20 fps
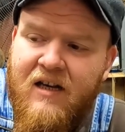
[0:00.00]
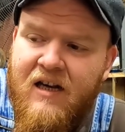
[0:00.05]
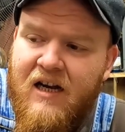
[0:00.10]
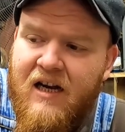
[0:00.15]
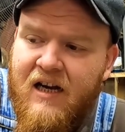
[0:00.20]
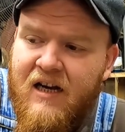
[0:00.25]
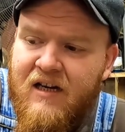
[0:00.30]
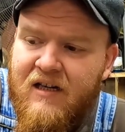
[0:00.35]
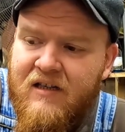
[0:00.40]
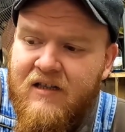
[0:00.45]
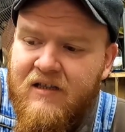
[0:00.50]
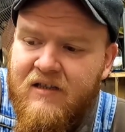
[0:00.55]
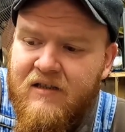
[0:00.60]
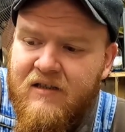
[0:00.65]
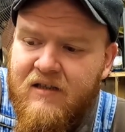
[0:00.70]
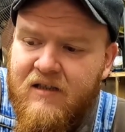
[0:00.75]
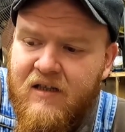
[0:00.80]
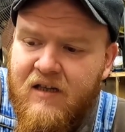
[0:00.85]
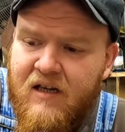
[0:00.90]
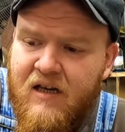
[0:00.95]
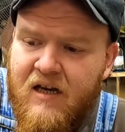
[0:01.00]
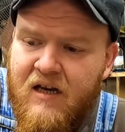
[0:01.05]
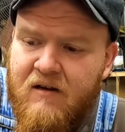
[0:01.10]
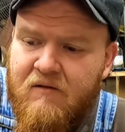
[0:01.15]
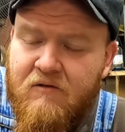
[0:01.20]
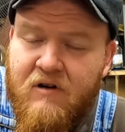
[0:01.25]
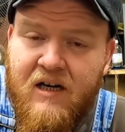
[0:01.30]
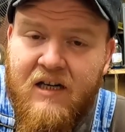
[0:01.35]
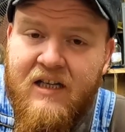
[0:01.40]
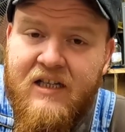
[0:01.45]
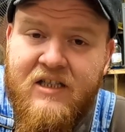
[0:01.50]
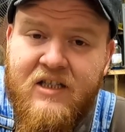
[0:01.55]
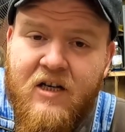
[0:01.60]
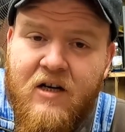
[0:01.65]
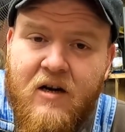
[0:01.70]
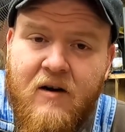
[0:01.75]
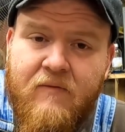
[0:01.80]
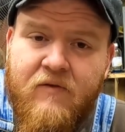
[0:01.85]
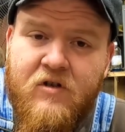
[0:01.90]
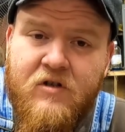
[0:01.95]
And, or at least it
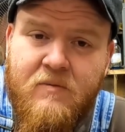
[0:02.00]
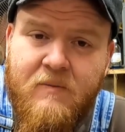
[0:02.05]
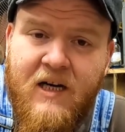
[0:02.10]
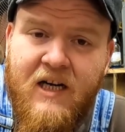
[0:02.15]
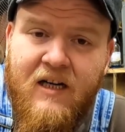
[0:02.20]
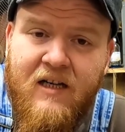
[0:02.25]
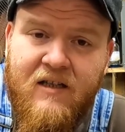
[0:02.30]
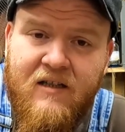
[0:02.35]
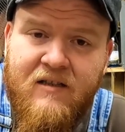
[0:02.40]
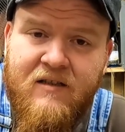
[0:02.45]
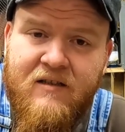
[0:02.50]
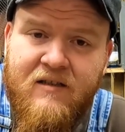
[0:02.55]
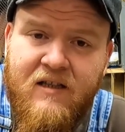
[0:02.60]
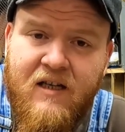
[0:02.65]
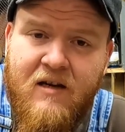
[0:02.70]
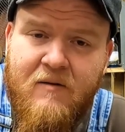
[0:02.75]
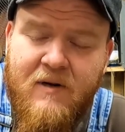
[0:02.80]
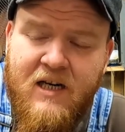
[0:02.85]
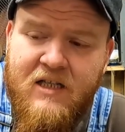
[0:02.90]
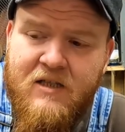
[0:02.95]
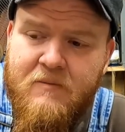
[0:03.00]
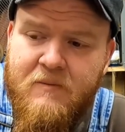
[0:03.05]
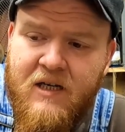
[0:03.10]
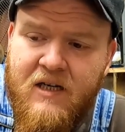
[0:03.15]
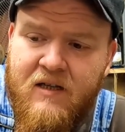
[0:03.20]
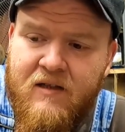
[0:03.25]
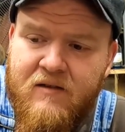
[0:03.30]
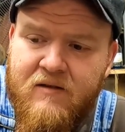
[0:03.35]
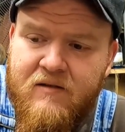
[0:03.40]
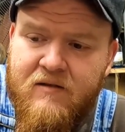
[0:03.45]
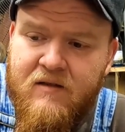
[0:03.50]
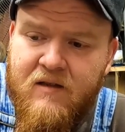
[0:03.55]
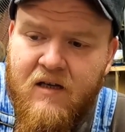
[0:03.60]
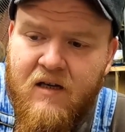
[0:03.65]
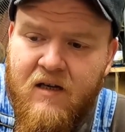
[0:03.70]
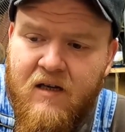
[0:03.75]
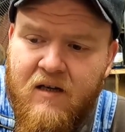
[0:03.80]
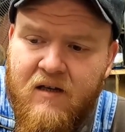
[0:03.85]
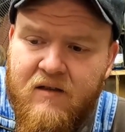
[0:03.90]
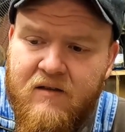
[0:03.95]
comforts me. It makes me
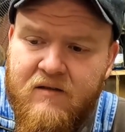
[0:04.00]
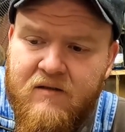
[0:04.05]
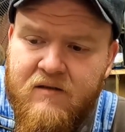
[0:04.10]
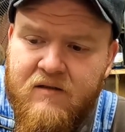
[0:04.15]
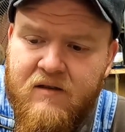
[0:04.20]
at